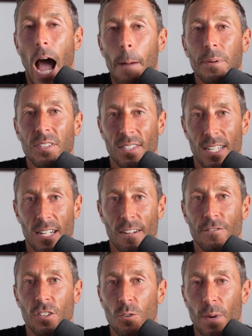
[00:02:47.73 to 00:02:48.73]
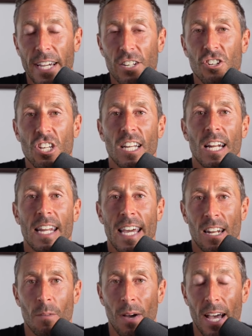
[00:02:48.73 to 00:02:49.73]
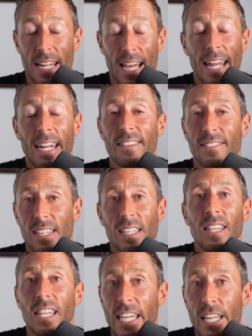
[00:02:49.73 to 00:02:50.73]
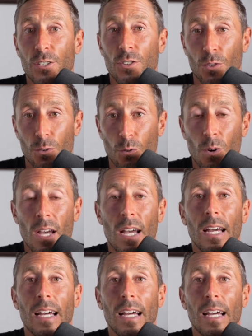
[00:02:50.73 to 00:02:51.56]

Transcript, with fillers: opposite of two A G and anandamide, and it did lead to